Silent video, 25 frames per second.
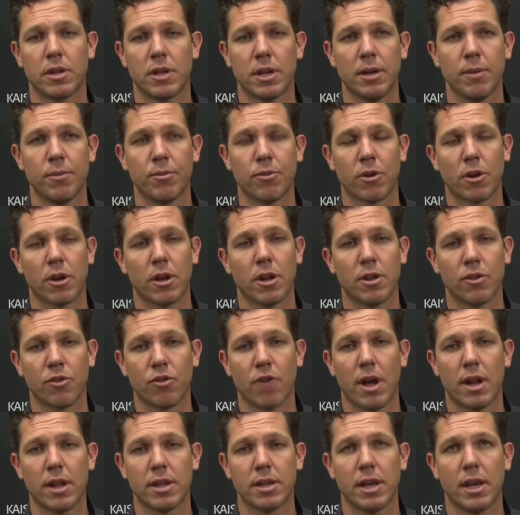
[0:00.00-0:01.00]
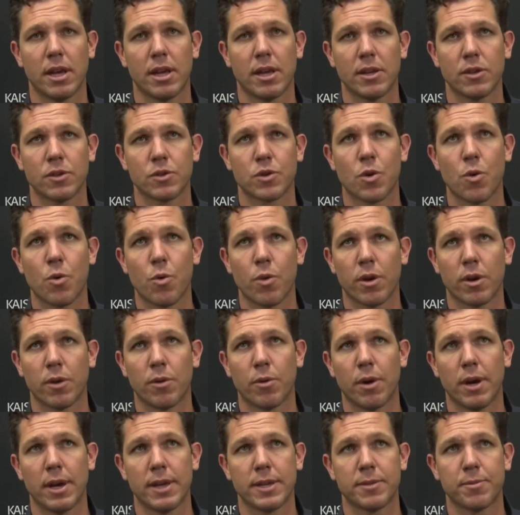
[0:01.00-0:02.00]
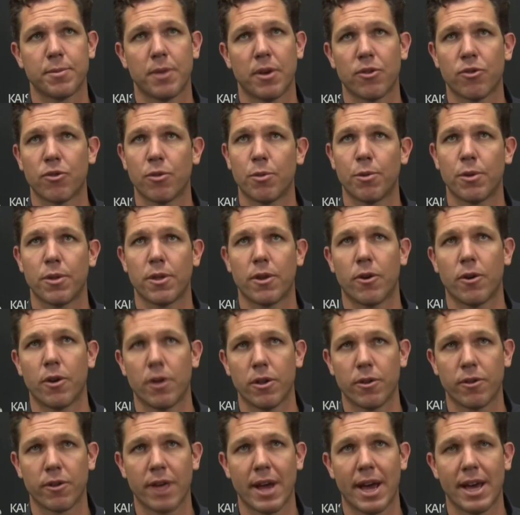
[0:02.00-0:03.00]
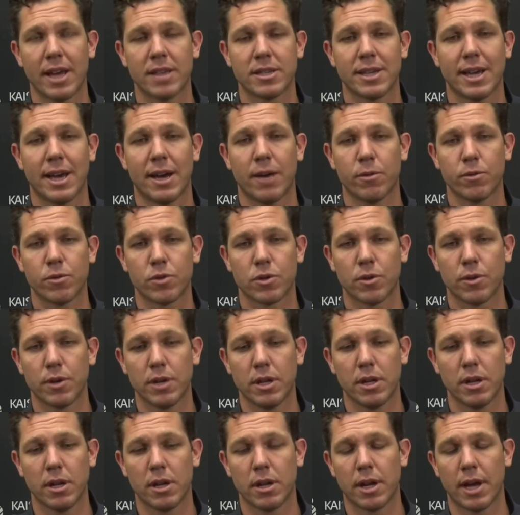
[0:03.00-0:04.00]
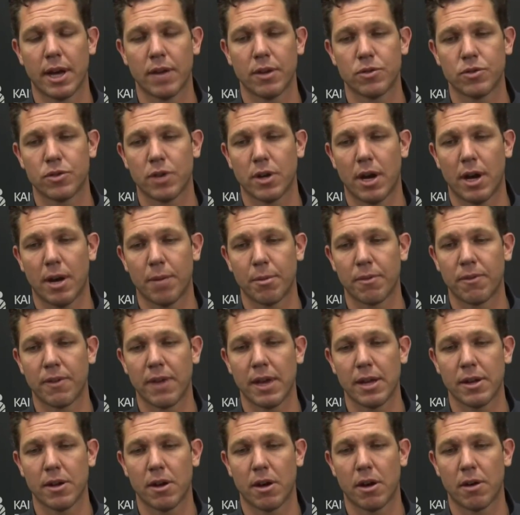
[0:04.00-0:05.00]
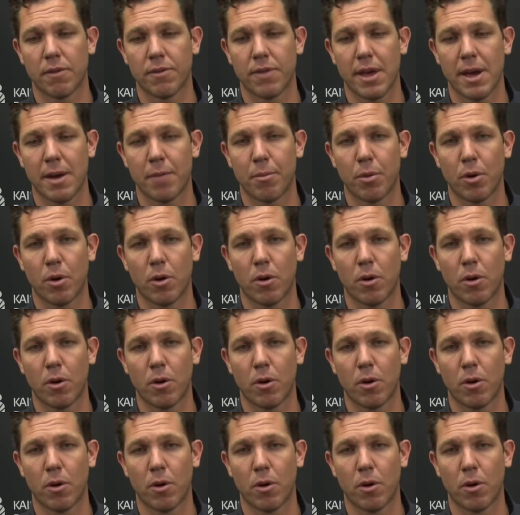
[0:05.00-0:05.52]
teams are going to try to take his scoring away, especially with our other guys out. So he did a nice job of getting off that